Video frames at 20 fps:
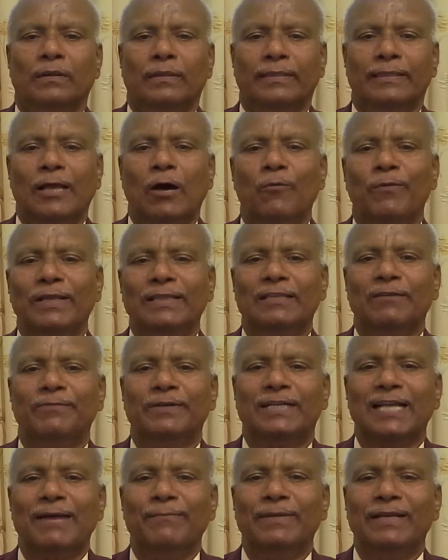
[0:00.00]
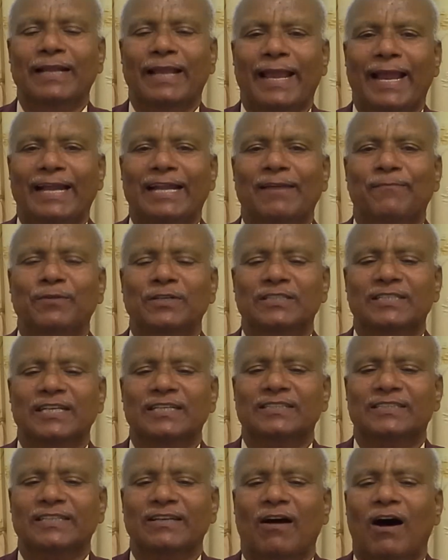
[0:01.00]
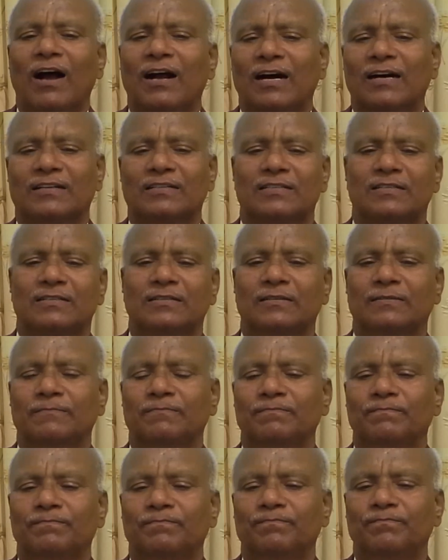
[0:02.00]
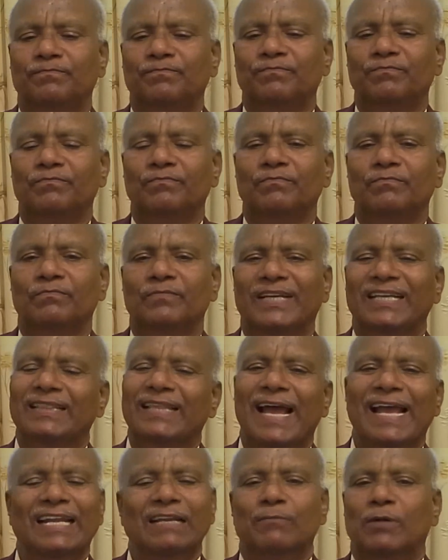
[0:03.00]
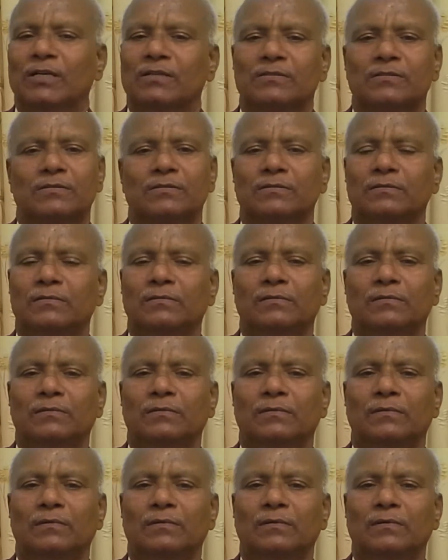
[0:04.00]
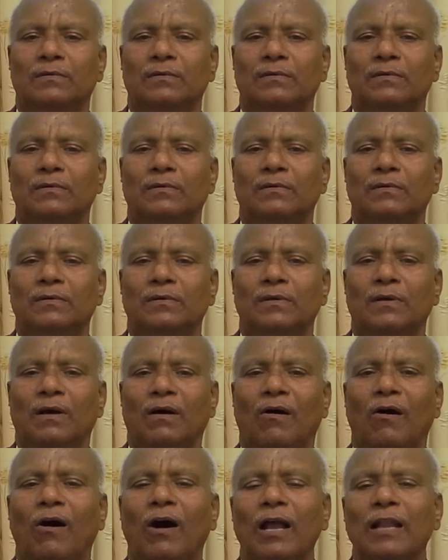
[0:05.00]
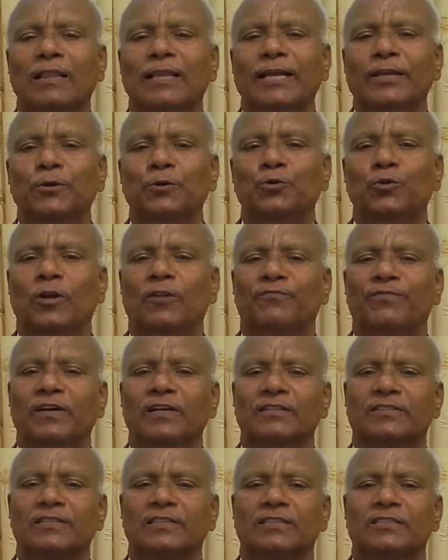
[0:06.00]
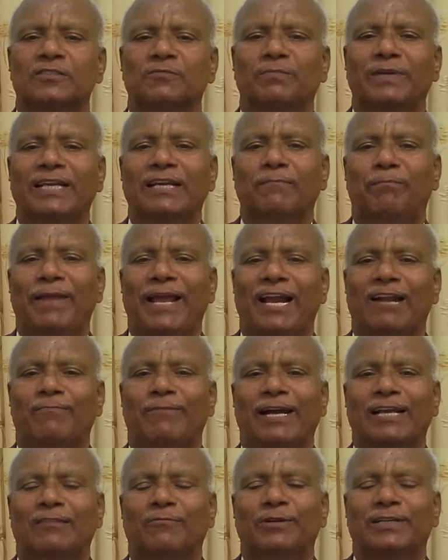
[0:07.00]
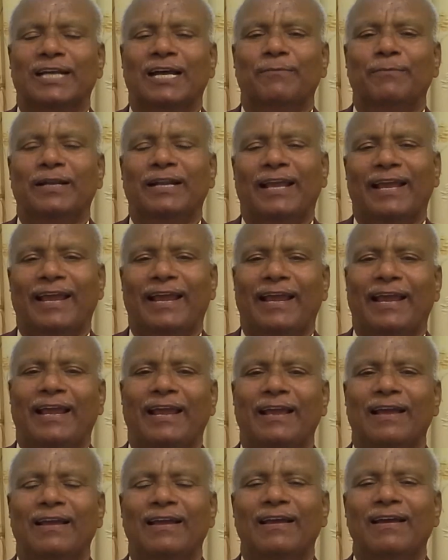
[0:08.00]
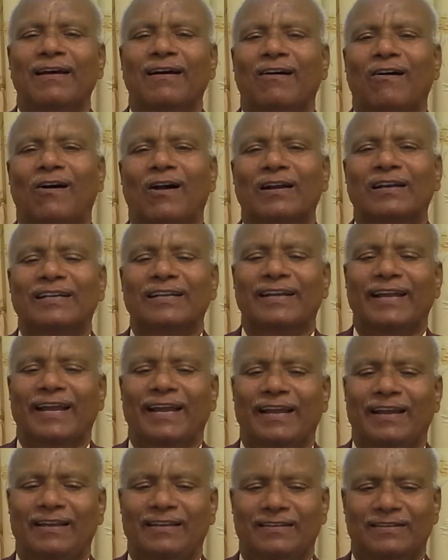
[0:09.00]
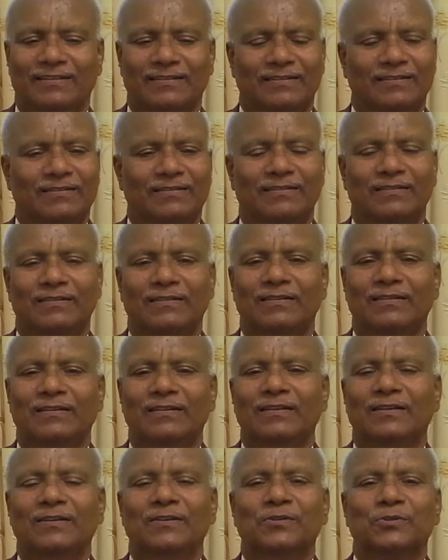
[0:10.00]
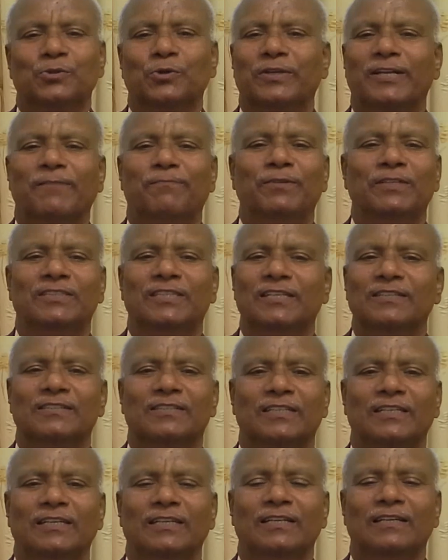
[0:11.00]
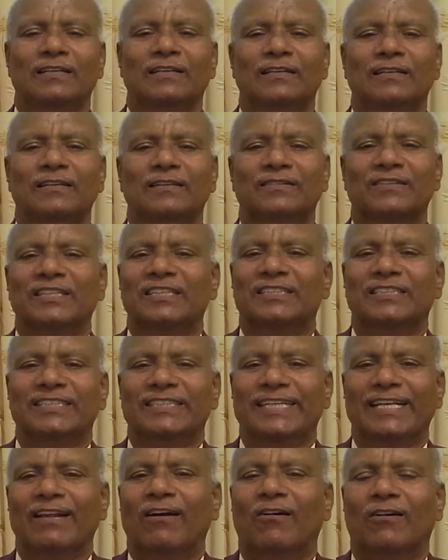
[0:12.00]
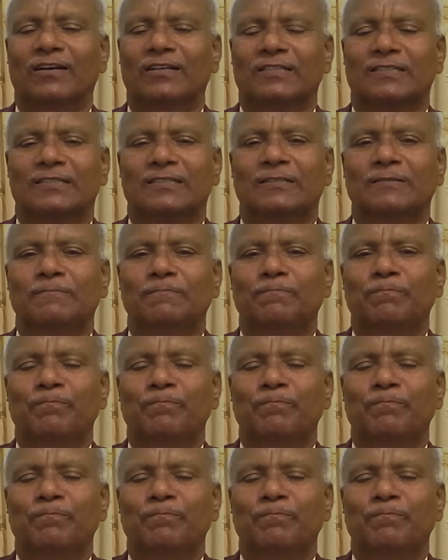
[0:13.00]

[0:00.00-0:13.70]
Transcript: Now when the vitamin A deficiency occurs in the animals, all the usual functions being played by the vitamin A are derailed. So deficiency diseases occurs.